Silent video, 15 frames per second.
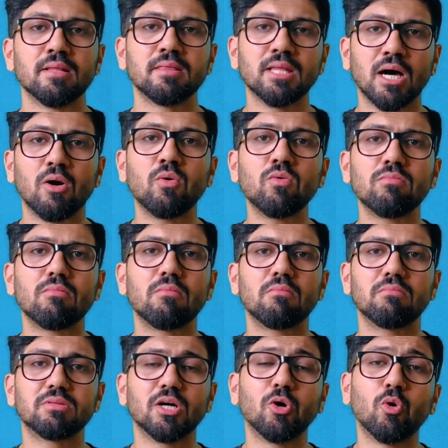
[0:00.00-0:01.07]
Now,
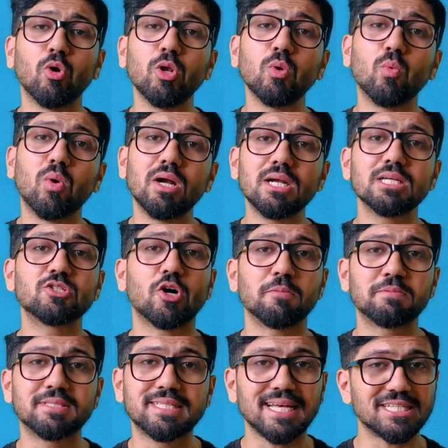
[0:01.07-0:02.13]
the whole world is
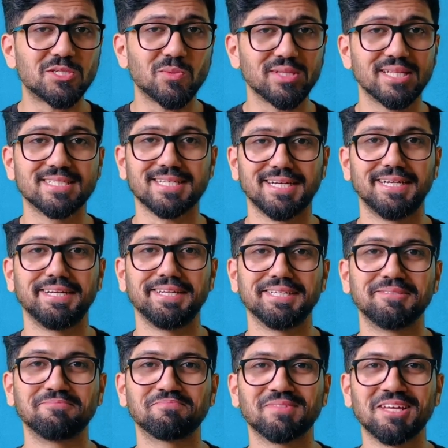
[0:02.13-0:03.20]
obsessed with this idea.